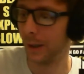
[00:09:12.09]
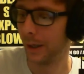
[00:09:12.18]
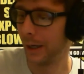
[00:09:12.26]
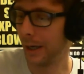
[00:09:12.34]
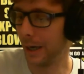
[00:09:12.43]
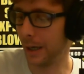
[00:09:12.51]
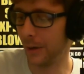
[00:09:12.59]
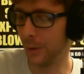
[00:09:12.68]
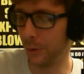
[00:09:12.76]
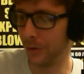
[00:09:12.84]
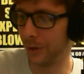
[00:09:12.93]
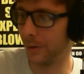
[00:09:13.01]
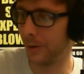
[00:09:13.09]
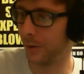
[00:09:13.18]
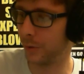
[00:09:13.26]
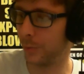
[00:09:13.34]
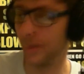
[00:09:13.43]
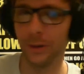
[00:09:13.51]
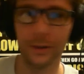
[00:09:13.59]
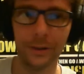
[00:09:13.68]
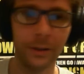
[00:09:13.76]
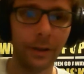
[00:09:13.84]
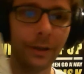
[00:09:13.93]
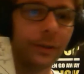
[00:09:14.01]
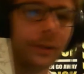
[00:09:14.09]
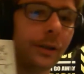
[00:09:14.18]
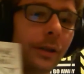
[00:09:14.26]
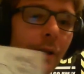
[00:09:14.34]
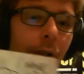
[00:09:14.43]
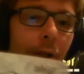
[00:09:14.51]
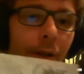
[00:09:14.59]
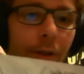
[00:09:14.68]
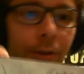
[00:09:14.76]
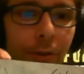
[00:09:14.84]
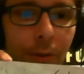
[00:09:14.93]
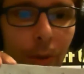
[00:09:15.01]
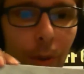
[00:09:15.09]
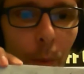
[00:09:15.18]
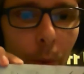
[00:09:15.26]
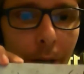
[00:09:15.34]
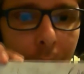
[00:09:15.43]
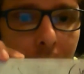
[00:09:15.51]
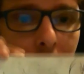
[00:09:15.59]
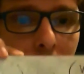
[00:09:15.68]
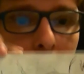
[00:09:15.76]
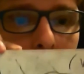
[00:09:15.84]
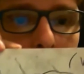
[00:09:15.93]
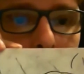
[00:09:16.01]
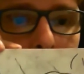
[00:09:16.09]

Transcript: and also this was personally signed to Wayne and